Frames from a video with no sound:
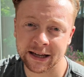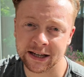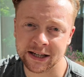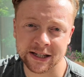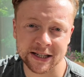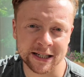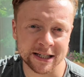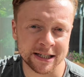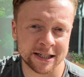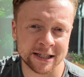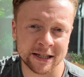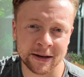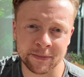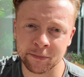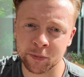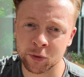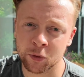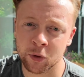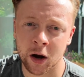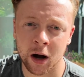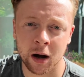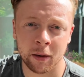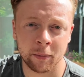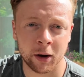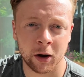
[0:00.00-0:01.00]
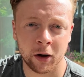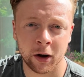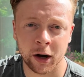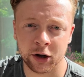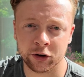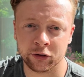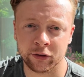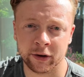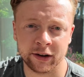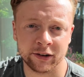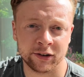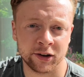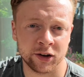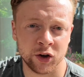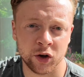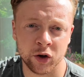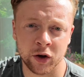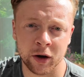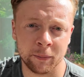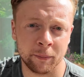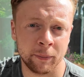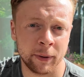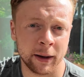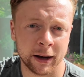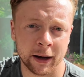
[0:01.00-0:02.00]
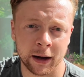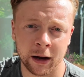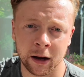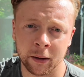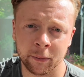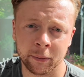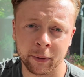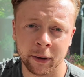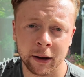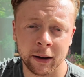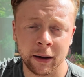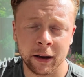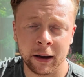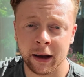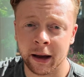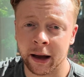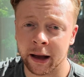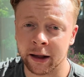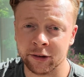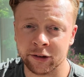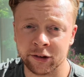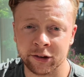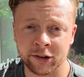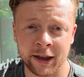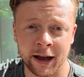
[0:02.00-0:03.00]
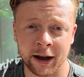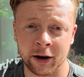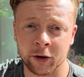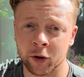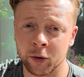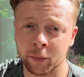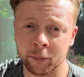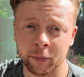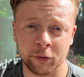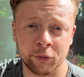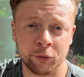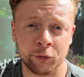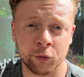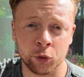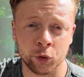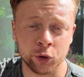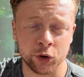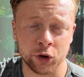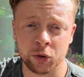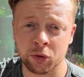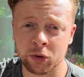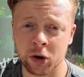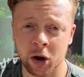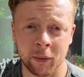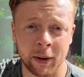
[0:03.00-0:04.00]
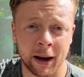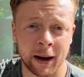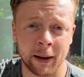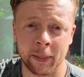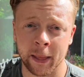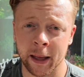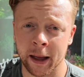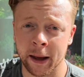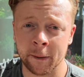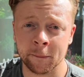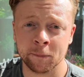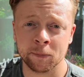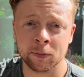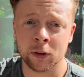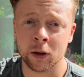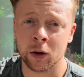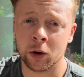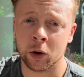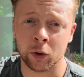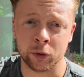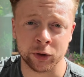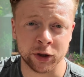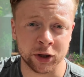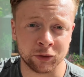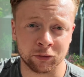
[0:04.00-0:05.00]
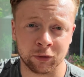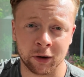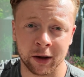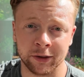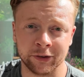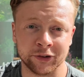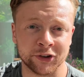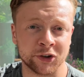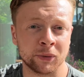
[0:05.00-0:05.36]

It's just simple carbohydrates that you can pick up and snack on before you go out there on your run.